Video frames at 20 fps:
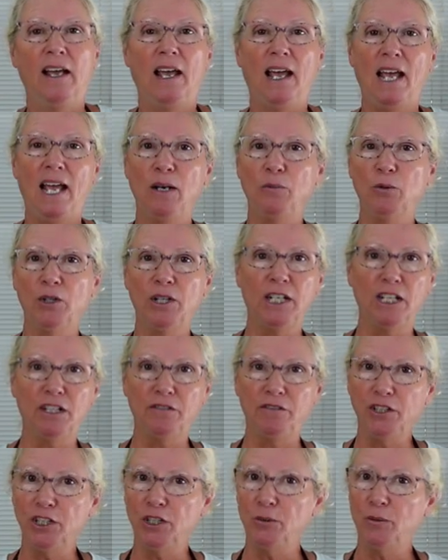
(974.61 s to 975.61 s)
And we're here
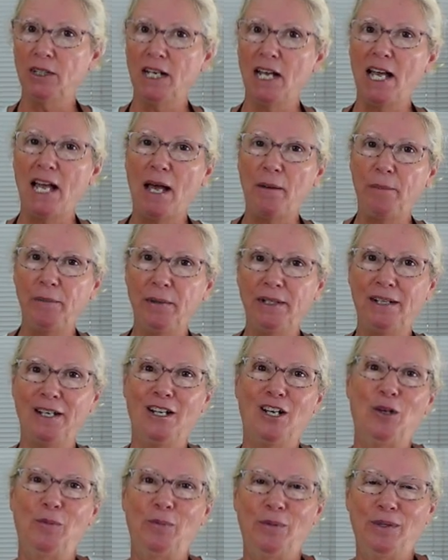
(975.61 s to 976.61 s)
for you. We're happy to
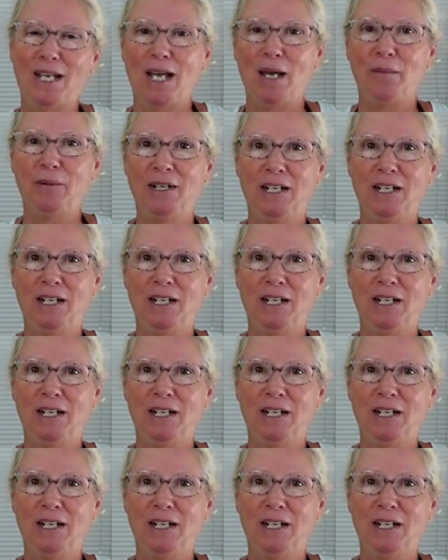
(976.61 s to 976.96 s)
help and happy